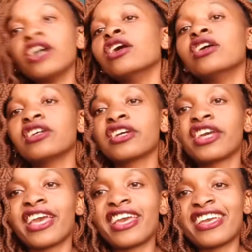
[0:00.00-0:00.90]
Oh,
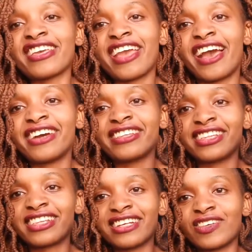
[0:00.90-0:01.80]
yeah,
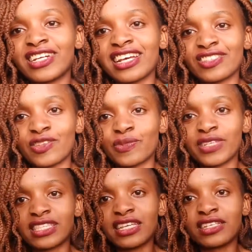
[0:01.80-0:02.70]
the third one has to
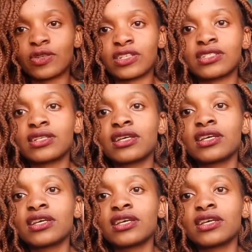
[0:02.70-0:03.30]
be this one.